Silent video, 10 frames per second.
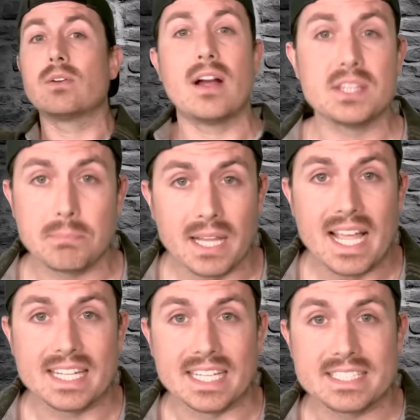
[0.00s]
around the
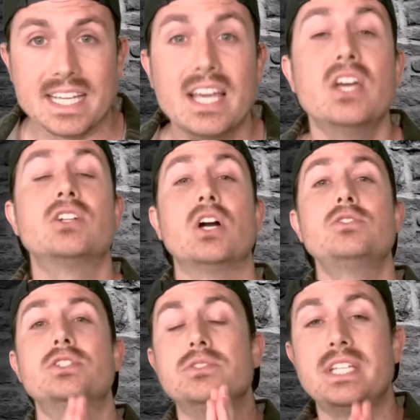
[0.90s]
planet, go
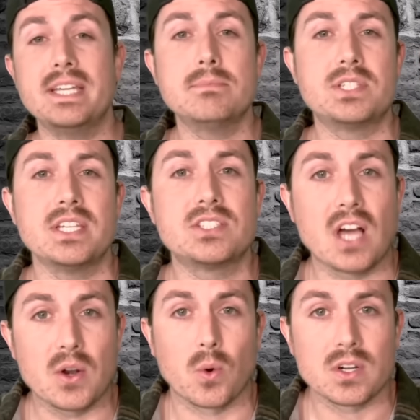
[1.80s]
to
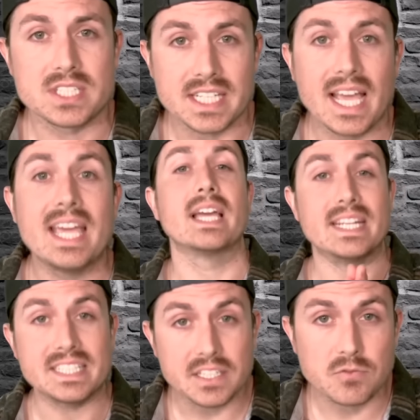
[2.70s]
teamseas.org today
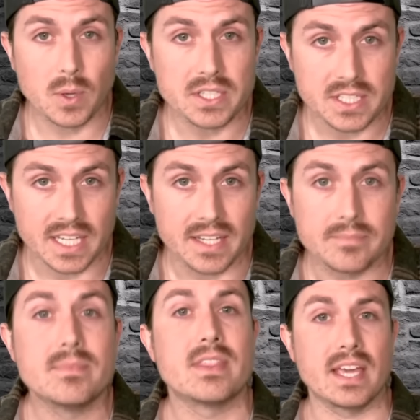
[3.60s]
and give what you can.
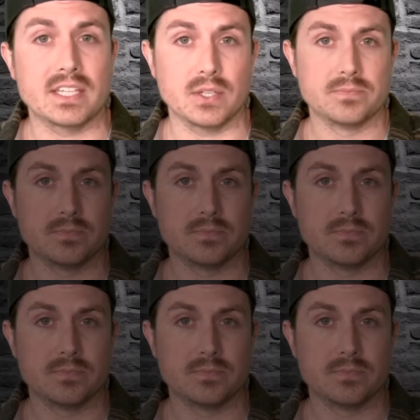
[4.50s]
Thank you.